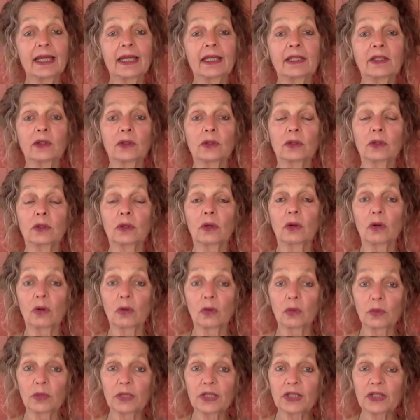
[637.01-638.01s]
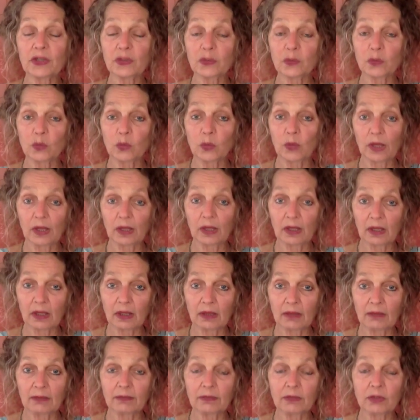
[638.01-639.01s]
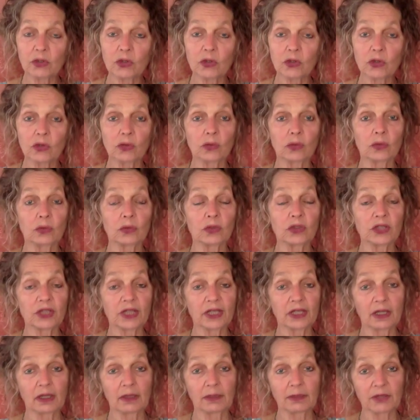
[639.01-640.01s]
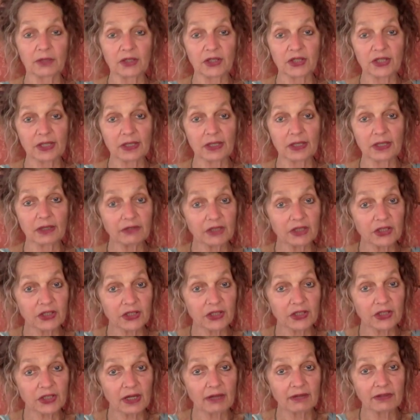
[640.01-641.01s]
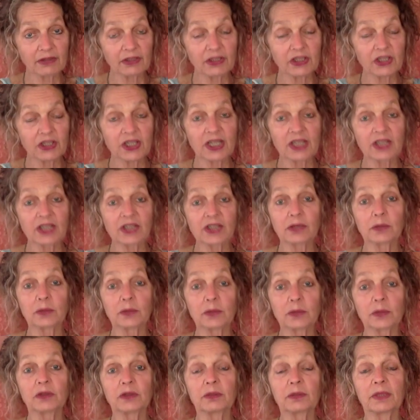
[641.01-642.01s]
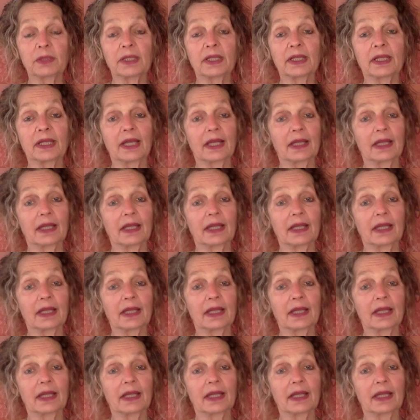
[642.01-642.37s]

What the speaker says: and you're always welcome to set up a self-discovery session with me.